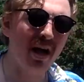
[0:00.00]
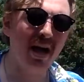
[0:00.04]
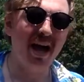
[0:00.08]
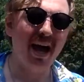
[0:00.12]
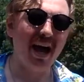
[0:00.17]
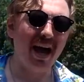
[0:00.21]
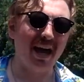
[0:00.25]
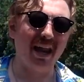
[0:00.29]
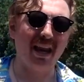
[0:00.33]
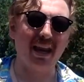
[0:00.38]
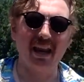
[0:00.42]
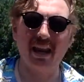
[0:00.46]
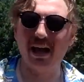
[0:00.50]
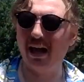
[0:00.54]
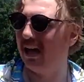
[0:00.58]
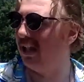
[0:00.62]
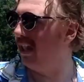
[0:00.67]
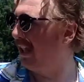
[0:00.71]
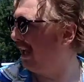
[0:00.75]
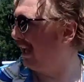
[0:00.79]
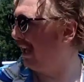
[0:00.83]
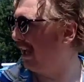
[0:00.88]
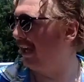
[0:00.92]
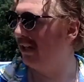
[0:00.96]
and
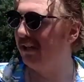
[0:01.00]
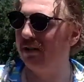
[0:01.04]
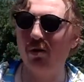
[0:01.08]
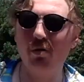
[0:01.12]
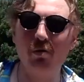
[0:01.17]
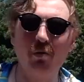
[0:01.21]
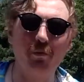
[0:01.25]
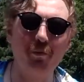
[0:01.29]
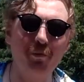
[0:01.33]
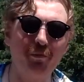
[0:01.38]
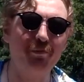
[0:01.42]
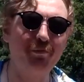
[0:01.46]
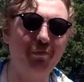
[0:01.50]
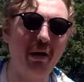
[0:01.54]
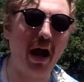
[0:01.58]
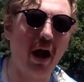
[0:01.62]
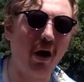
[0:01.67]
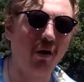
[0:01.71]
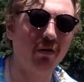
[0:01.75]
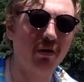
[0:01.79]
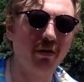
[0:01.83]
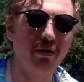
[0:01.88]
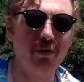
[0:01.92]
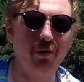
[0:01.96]
I don't
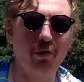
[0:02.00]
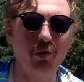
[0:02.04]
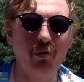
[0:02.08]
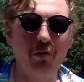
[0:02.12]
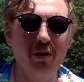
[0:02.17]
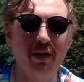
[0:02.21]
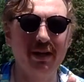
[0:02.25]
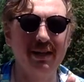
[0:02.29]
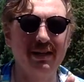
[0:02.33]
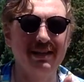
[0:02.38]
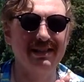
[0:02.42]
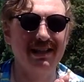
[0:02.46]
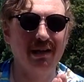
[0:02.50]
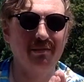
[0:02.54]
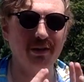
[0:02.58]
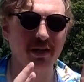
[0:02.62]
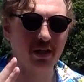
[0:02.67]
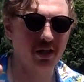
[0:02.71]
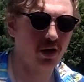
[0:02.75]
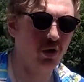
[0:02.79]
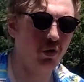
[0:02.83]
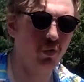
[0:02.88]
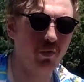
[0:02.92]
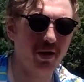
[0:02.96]
power through it because I'll be like,
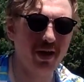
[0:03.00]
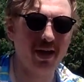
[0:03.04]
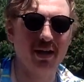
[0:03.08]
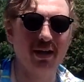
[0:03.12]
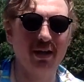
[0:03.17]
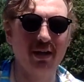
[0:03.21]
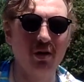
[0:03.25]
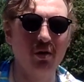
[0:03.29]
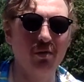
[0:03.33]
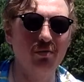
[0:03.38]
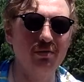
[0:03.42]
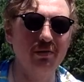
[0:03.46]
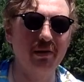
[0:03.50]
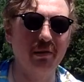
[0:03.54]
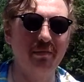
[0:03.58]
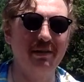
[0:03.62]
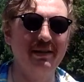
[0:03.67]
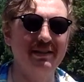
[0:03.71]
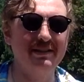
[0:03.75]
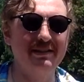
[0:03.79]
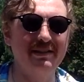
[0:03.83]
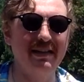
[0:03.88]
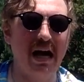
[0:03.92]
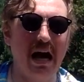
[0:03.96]
oh wait, let me
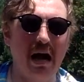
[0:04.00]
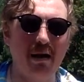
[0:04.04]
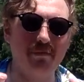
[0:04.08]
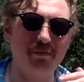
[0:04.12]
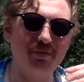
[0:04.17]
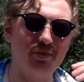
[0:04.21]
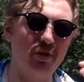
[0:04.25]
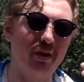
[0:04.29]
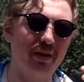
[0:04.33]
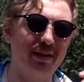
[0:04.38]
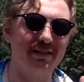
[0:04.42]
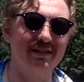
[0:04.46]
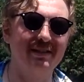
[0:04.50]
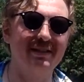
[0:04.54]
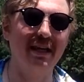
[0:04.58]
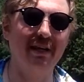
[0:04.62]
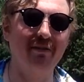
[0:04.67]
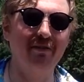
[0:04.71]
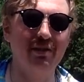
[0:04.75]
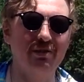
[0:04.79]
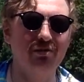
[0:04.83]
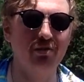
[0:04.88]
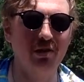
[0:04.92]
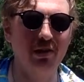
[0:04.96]
stop so I can save
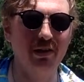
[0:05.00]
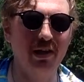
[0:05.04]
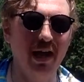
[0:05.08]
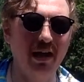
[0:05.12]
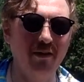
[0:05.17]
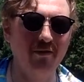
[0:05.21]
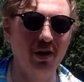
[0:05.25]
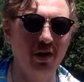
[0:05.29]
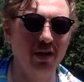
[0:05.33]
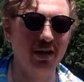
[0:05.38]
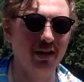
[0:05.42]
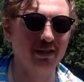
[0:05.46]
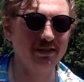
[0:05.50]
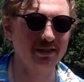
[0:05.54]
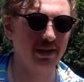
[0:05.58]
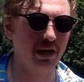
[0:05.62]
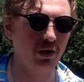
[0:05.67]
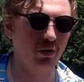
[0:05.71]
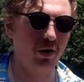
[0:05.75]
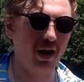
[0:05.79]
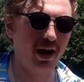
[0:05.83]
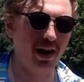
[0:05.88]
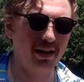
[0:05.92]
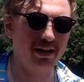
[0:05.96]
this for a live audience and I'll
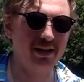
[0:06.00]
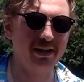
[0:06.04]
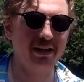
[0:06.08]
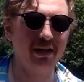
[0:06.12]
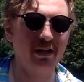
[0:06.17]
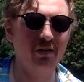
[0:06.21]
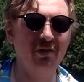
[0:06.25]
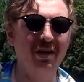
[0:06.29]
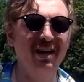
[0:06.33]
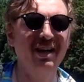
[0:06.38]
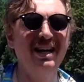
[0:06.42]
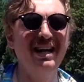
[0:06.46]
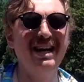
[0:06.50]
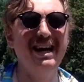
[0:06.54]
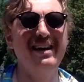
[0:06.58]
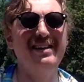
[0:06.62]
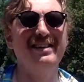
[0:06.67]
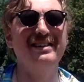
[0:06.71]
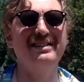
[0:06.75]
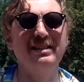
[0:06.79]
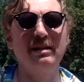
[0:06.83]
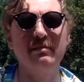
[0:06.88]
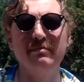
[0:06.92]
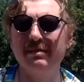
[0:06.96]
write it down. And then
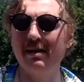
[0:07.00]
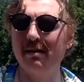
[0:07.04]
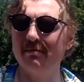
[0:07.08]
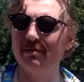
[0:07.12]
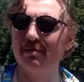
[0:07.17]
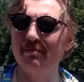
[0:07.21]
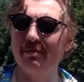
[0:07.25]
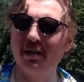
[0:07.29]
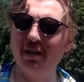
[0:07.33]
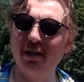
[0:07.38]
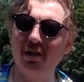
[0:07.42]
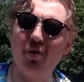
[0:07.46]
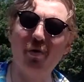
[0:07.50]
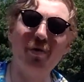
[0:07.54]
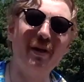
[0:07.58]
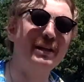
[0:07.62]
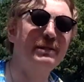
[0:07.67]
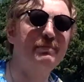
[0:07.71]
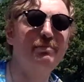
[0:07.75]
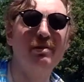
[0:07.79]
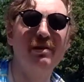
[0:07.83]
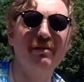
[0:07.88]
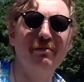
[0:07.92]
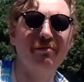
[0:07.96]
sometimes I'll be like, that's
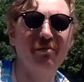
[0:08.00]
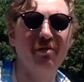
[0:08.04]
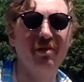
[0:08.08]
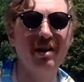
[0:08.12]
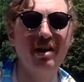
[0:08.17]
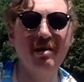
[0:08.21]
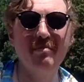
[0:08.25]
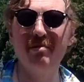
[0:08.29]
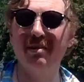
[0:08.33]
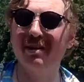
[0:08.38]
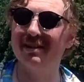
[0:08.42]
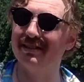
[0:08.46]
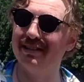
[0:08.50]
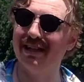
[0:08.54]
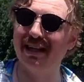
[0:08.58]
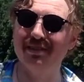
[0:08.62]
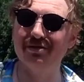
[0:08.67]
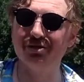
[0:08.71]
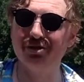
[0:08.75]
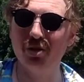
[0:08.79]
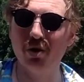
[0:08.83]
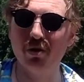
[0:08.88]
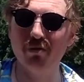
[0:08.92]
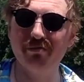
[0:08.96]
pretty funny, but it's not
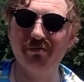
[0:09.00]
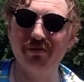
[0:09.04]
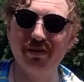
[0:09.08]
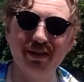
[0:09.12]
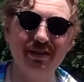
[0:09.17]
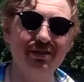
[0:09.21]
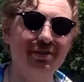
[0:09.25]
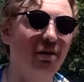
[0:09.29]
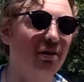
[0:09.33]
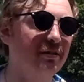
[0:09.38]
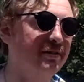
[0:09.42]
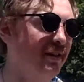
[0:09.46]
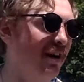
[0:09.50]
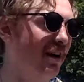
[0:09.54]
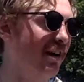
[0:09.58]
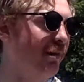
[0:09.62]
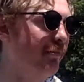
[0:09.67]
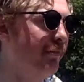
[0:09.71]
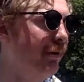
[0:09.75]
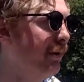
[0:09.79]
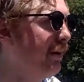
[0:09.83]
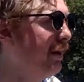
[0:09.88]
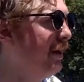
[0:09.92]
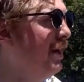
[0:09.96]
so funny, so I'll talk
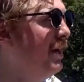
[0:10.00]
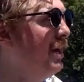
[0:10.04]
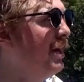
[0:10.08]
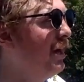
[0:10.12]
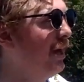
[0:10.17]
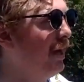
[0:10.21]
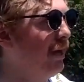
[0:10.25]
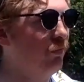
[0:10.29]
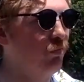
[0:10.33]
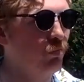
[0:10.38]
about it. And